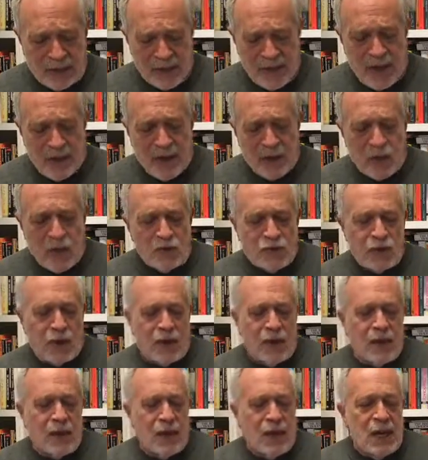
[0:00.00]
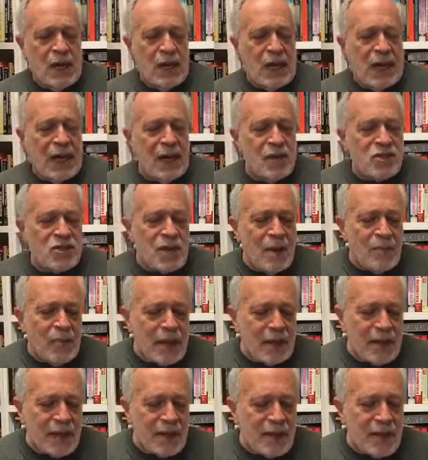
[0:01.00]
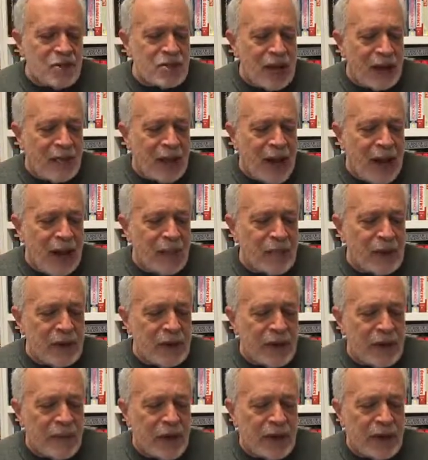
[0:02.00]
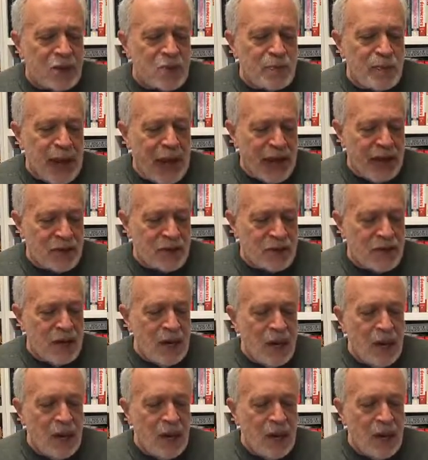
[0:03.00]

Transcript: Sammy Russo, has something like this ever happened in America's past?